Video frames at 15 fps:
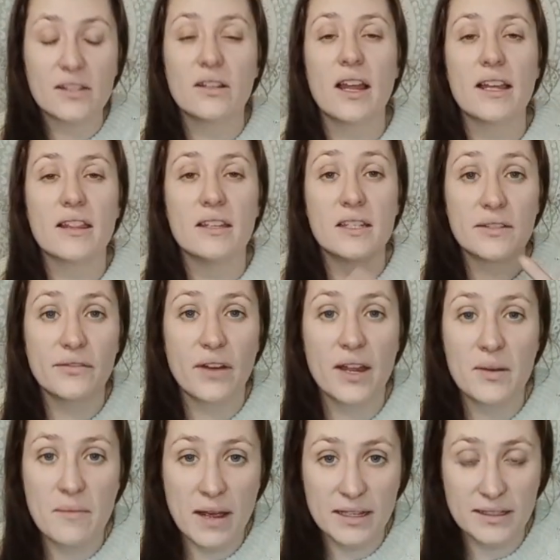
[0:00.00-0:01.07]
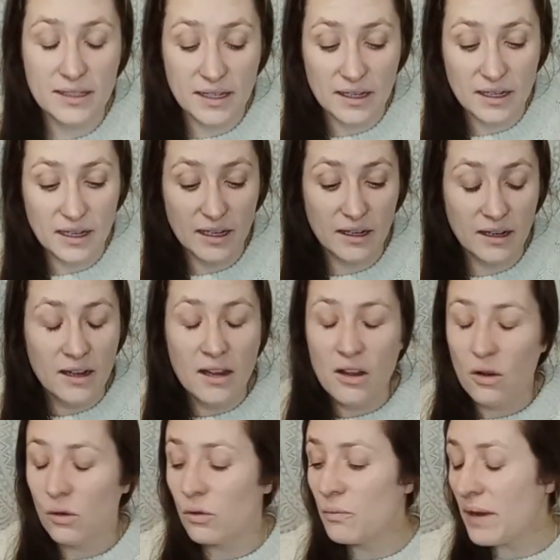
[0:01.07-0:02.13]
So like the divine masculine,
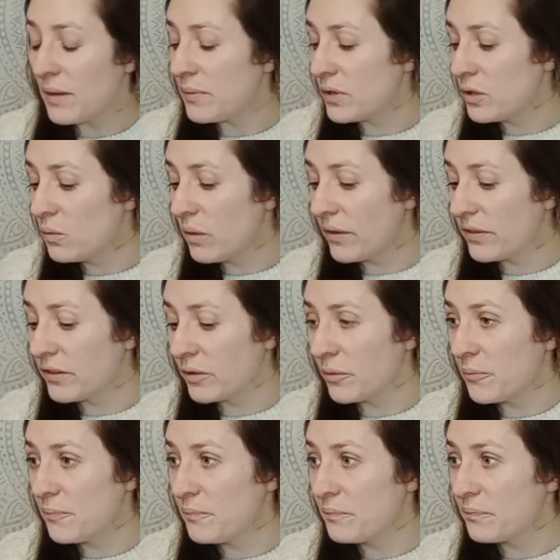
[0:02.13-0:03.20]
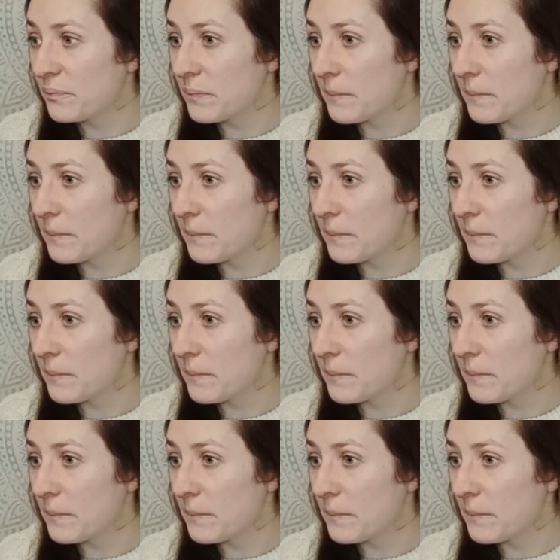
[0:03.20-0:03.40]
or maybe you want them,